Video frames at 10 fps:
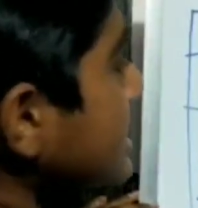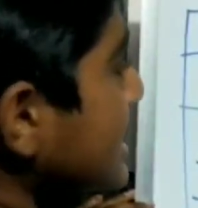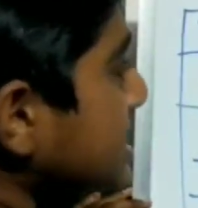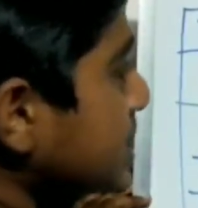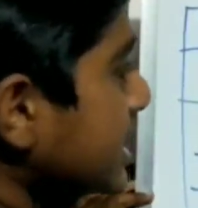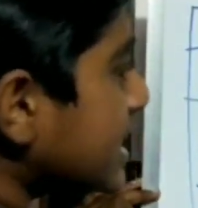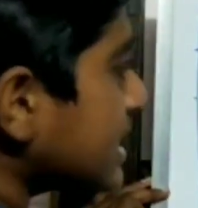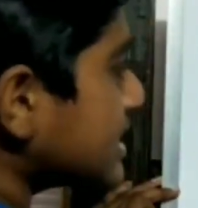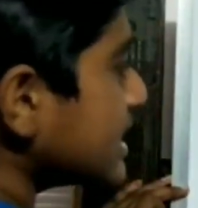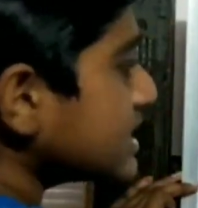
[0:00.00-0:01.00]
60
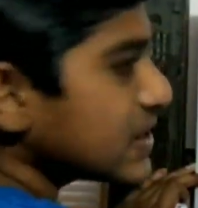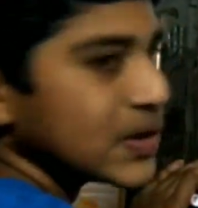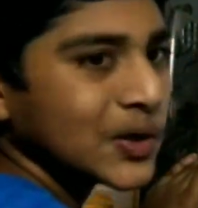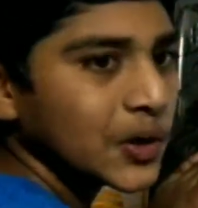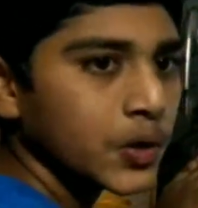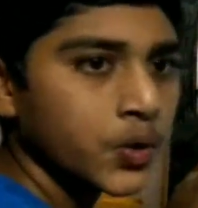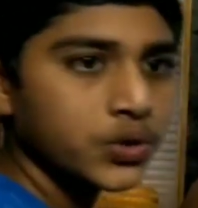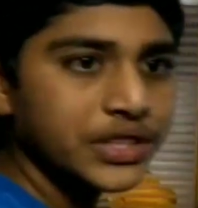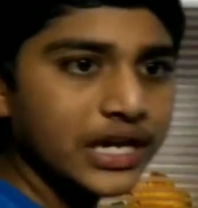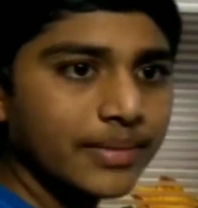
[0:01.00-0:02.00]
degrees is
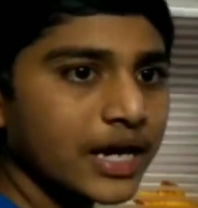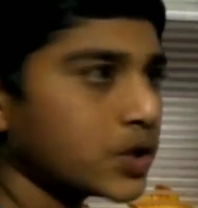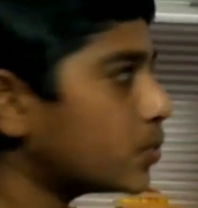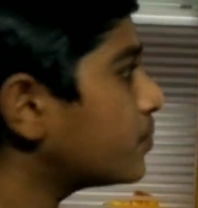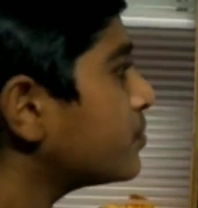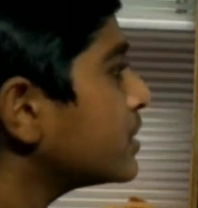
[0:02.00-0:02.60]
root 3 by 2.